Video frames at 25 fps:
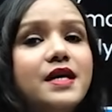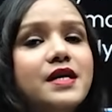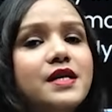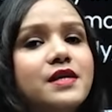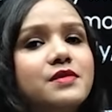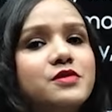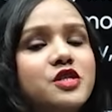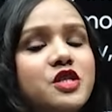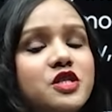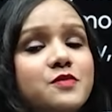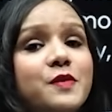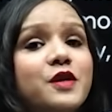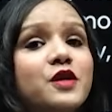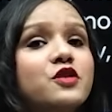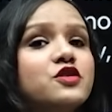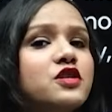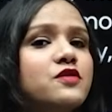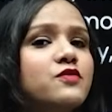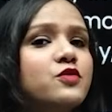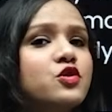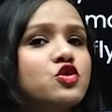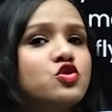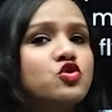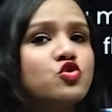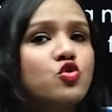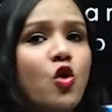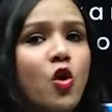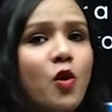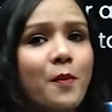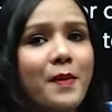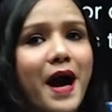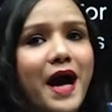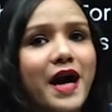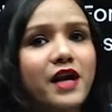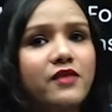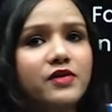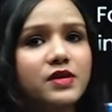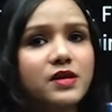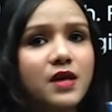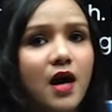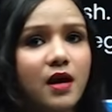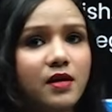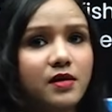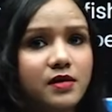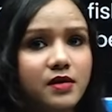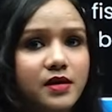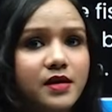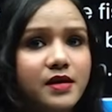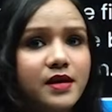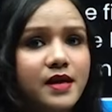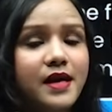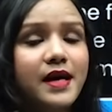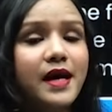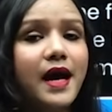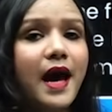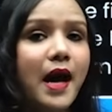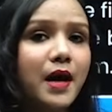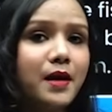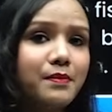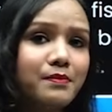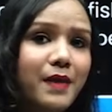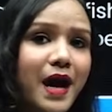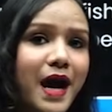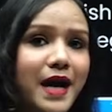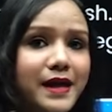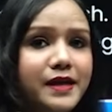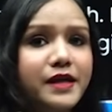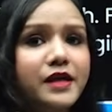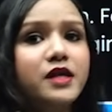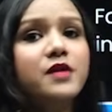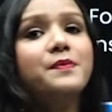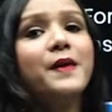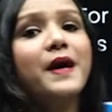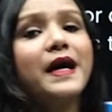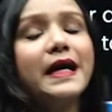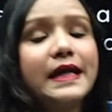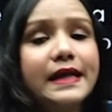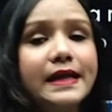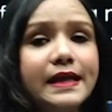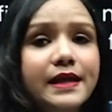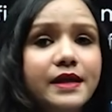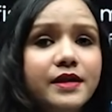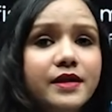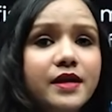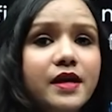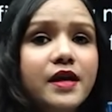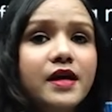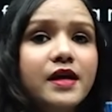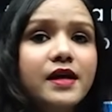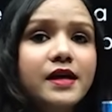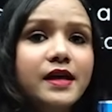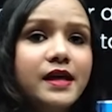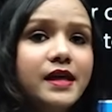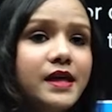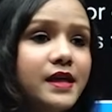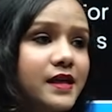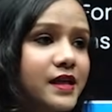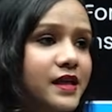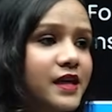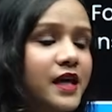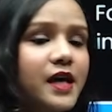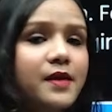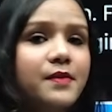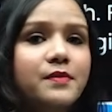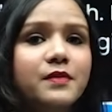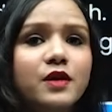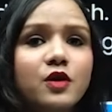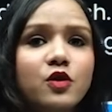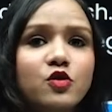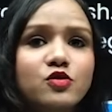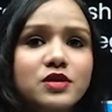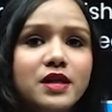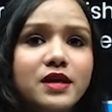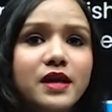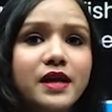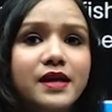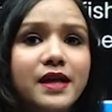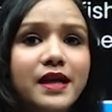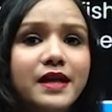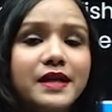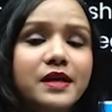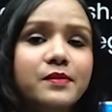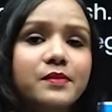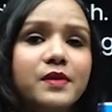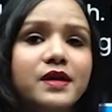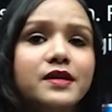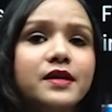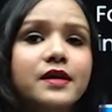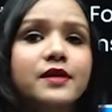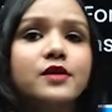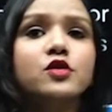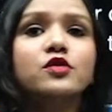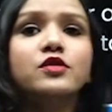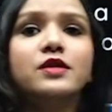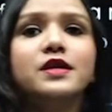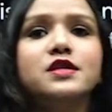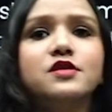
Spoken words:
Just because he was so mad with hunger and maddened by it, he came closer and ultimately took his